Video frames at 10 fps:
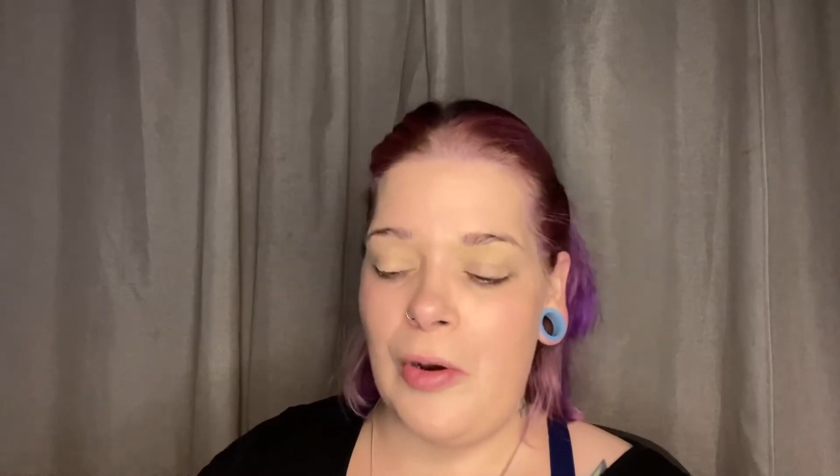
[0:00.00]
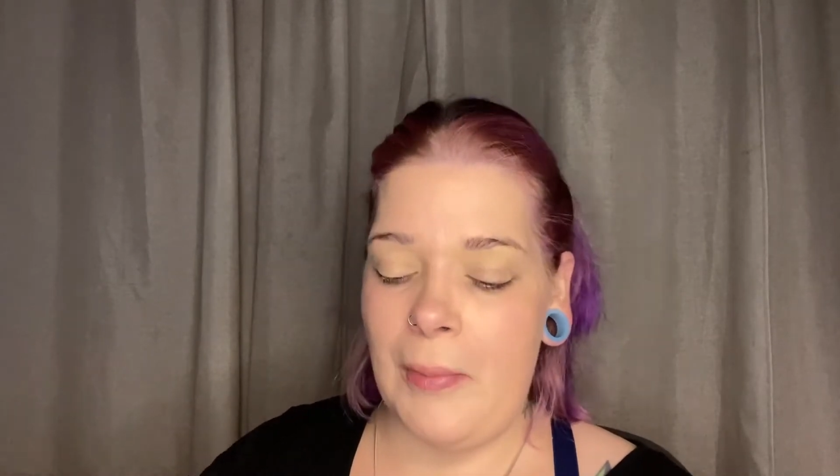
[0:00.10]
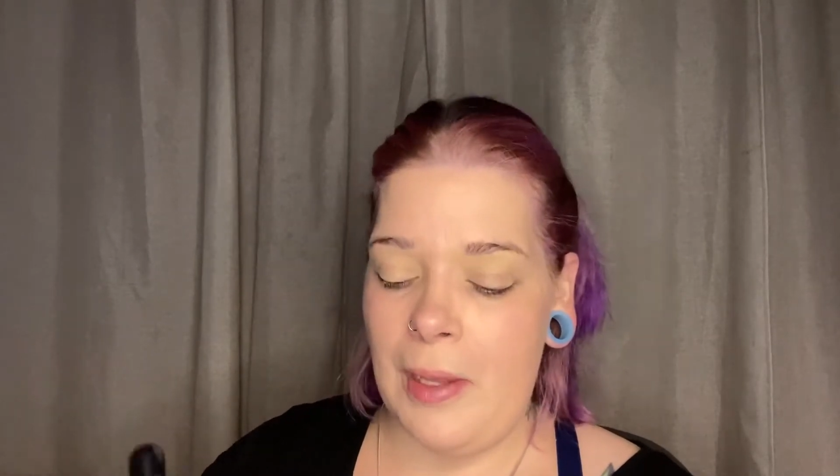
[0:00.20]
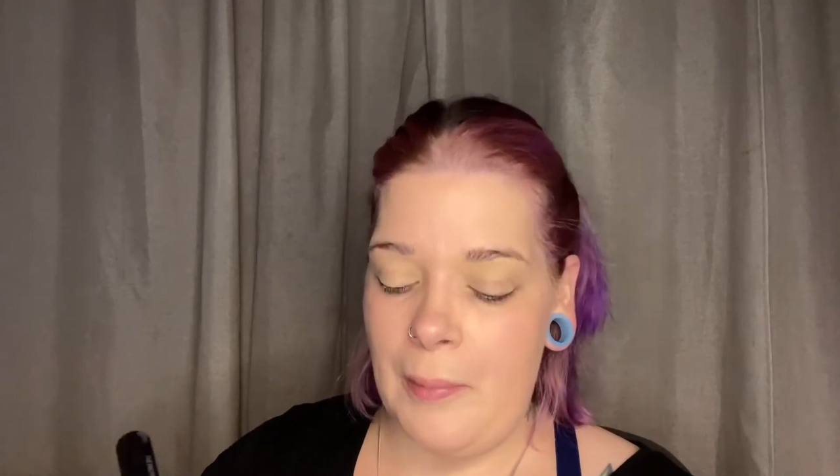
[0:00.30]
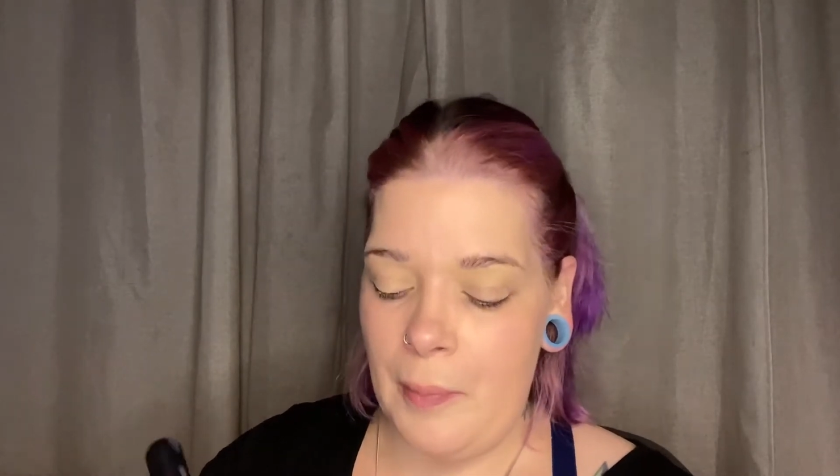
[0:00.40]

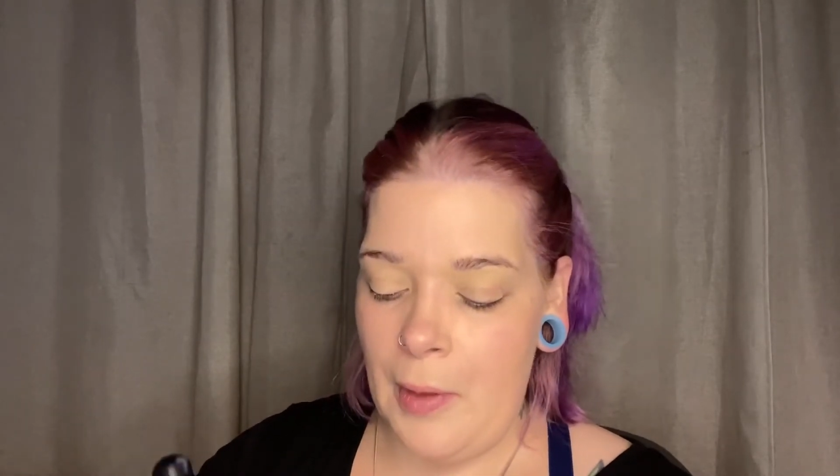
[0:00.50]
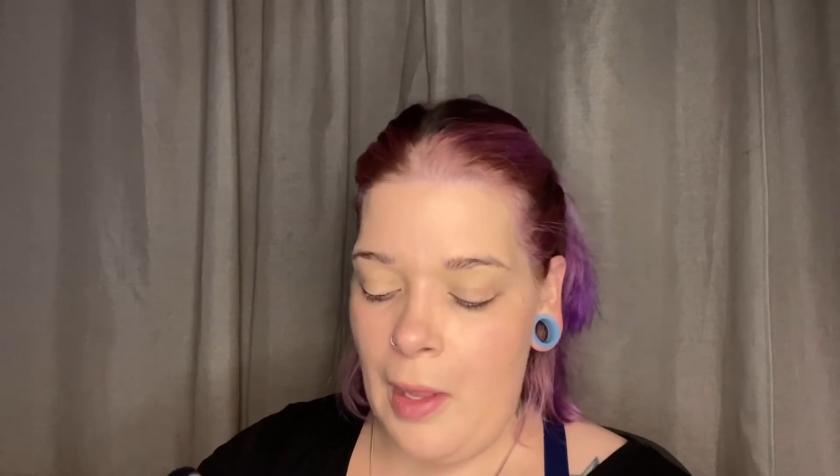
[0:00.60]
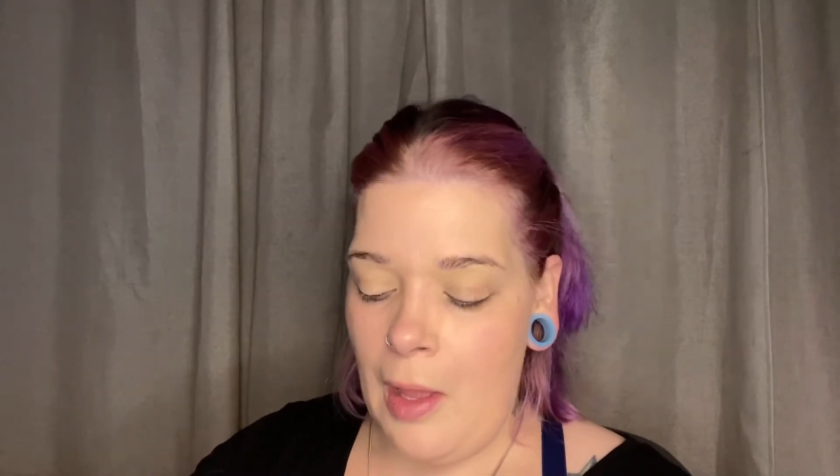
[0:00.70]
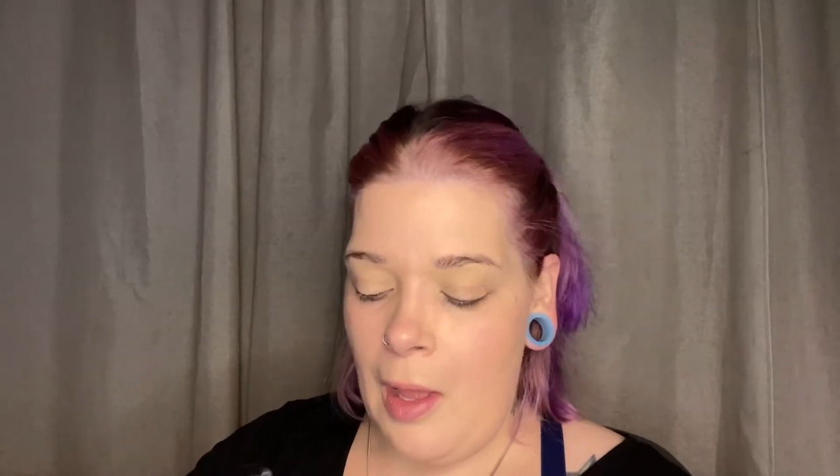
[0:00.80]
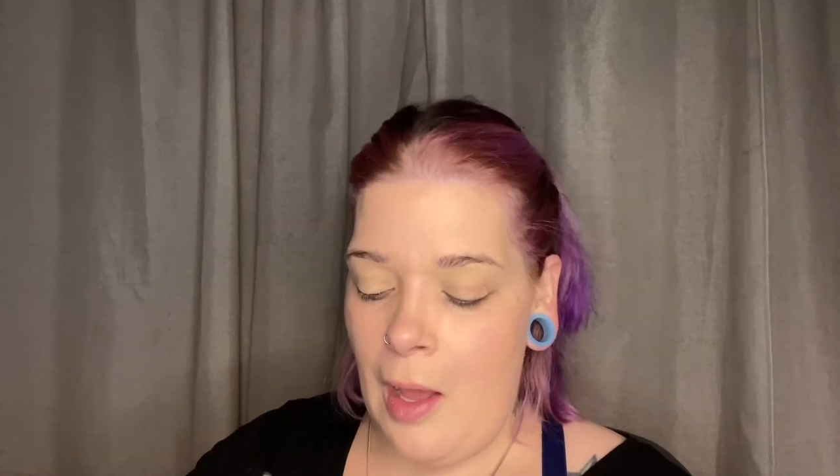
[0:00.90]
me,
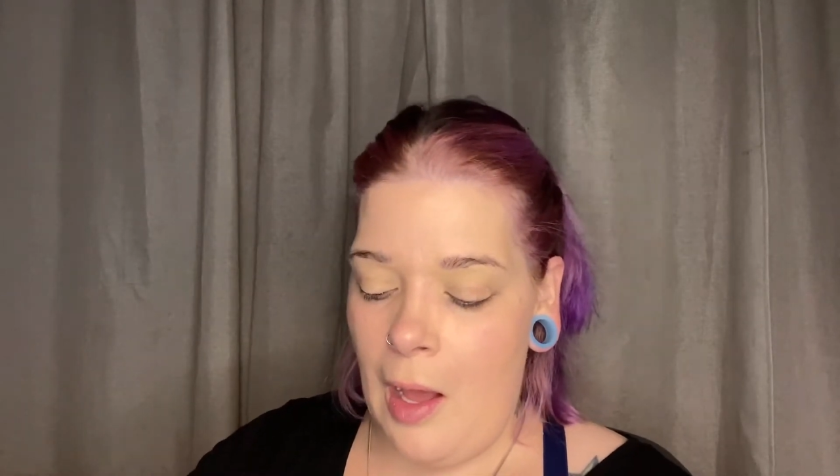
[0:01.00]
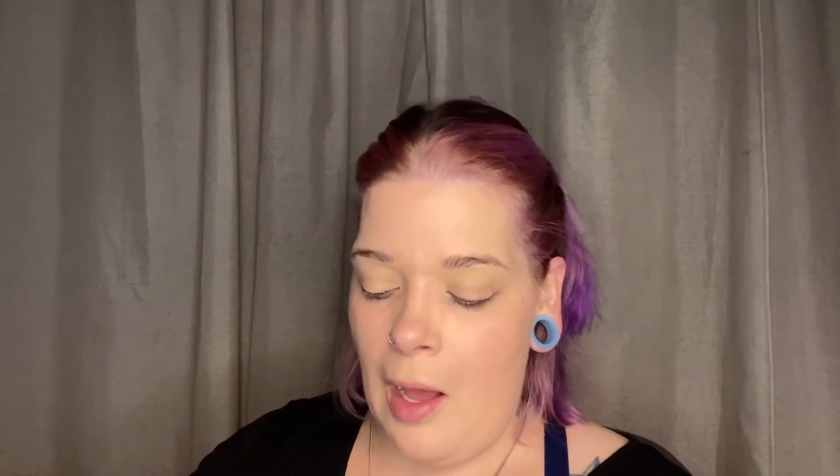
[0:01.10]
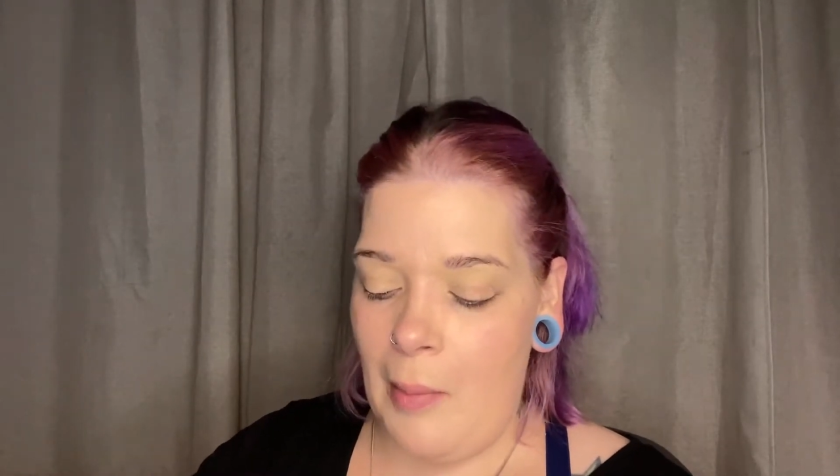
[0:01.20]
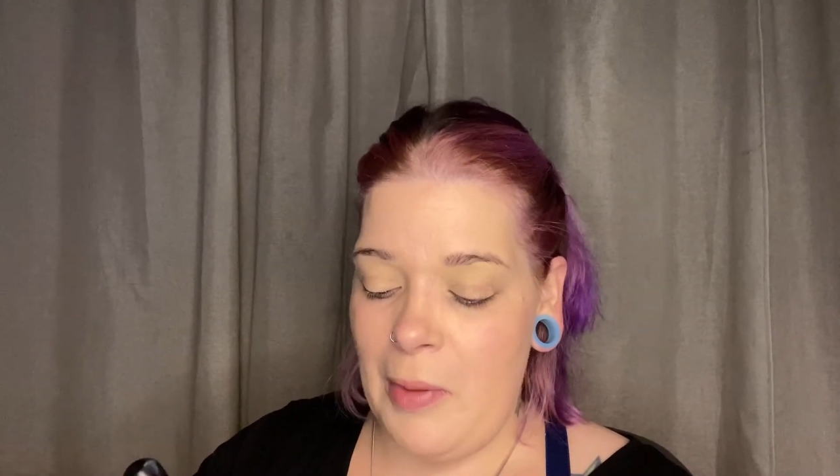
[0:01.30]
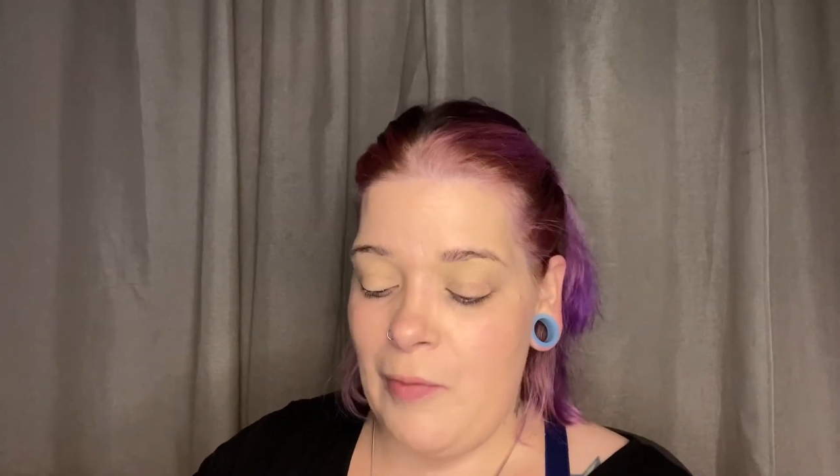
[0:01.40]

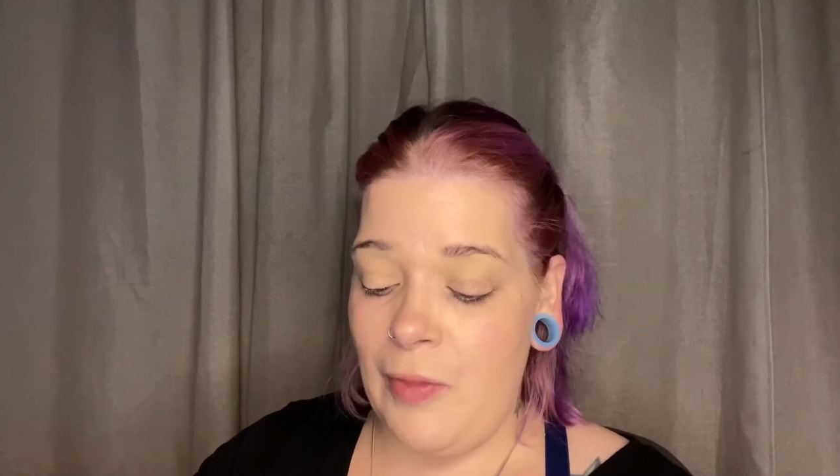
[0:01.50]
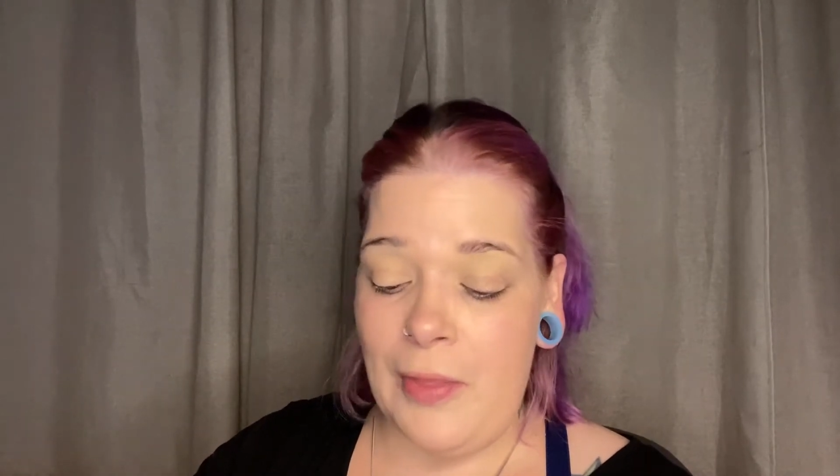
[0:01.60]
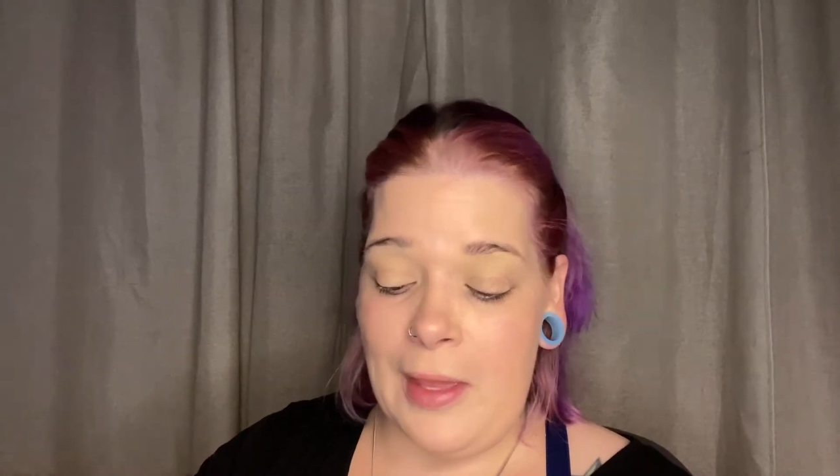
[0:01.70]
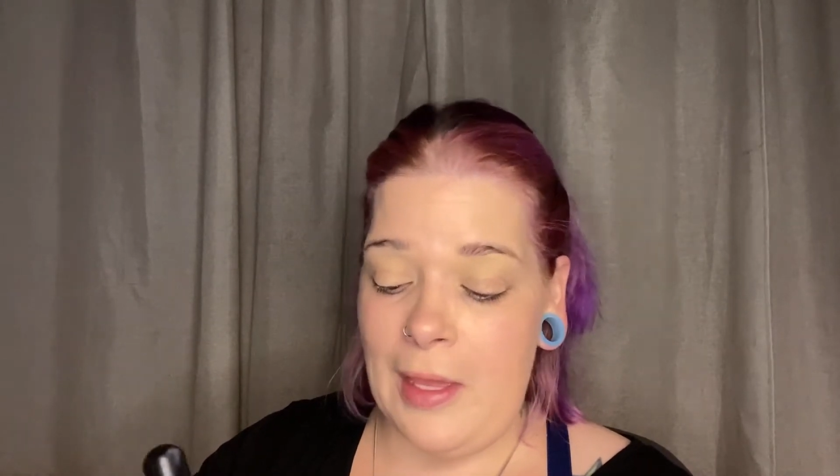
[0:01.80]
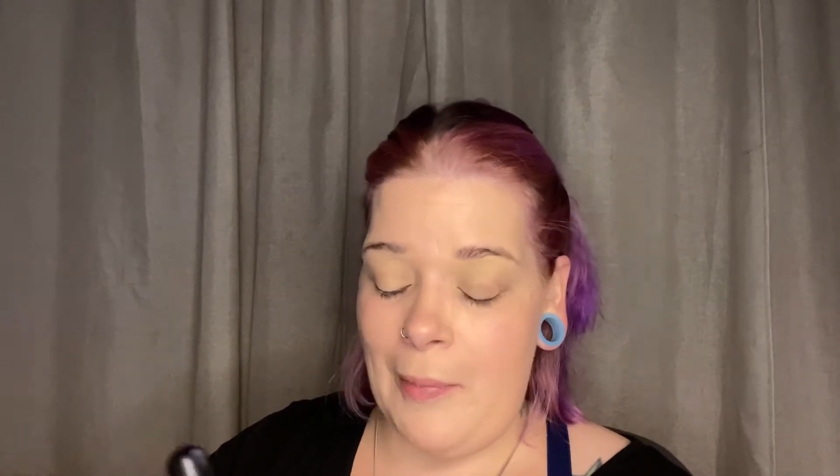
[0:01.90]
even
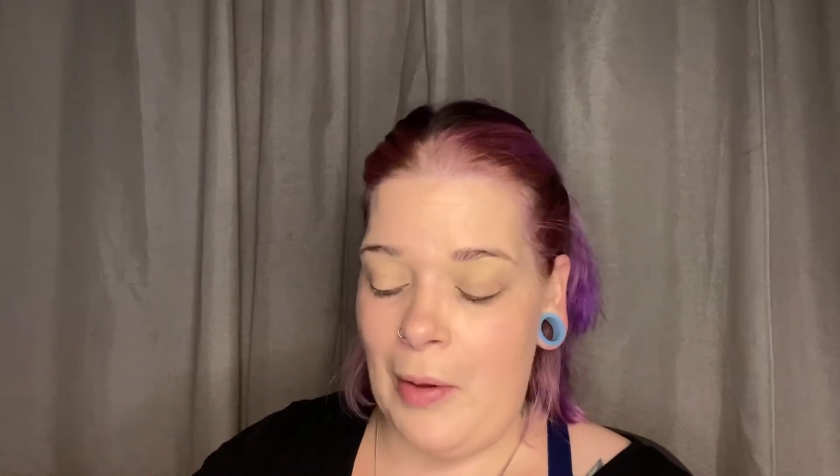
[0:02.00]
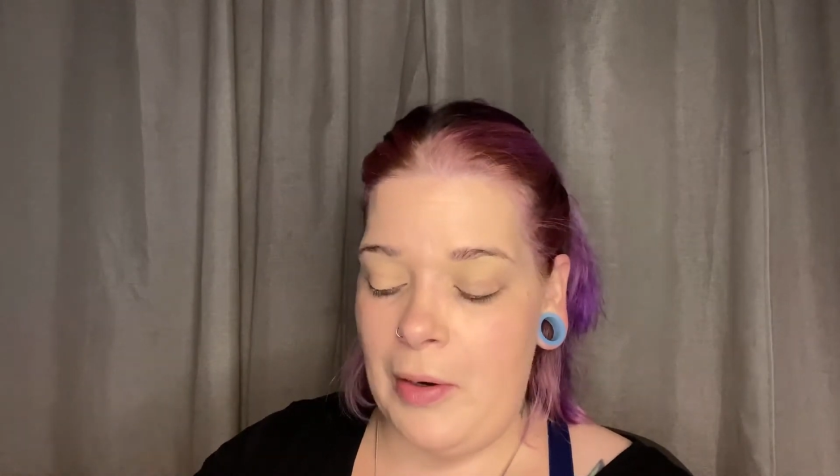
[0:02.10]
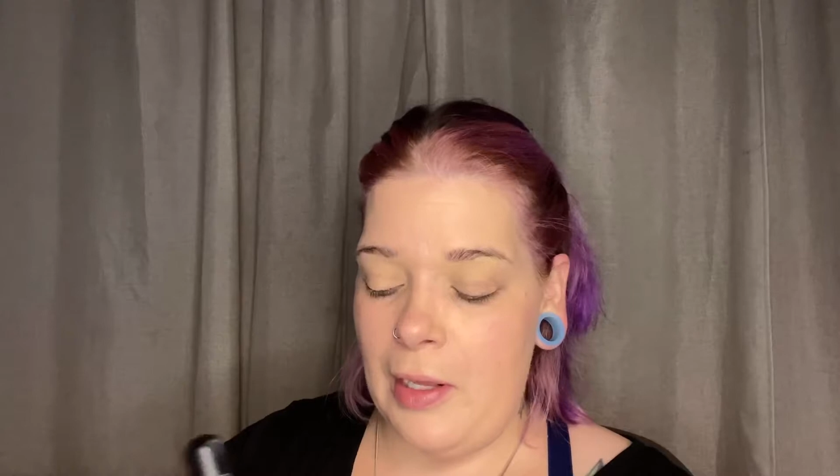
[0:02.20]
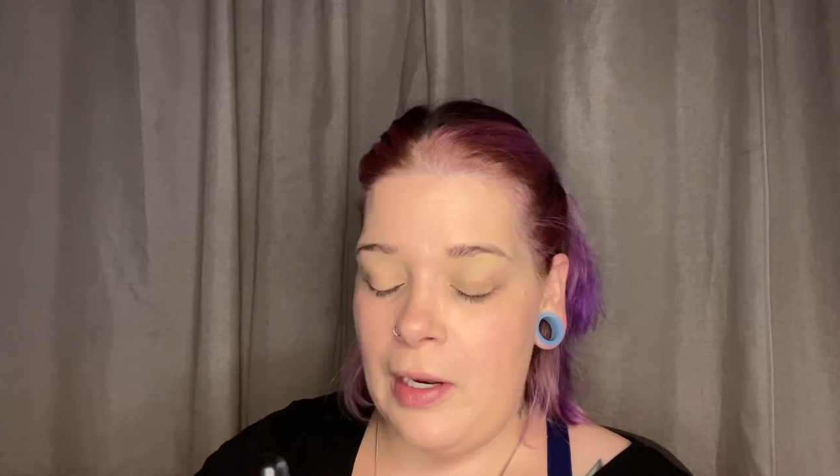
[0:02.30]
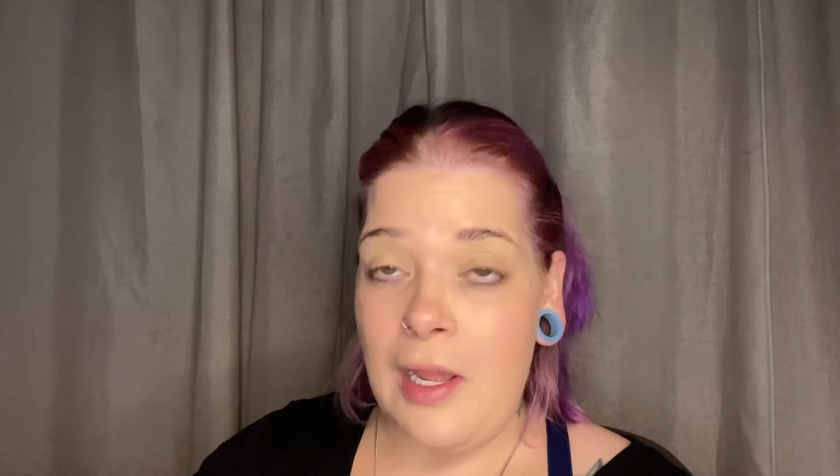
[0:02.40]
thinking about it.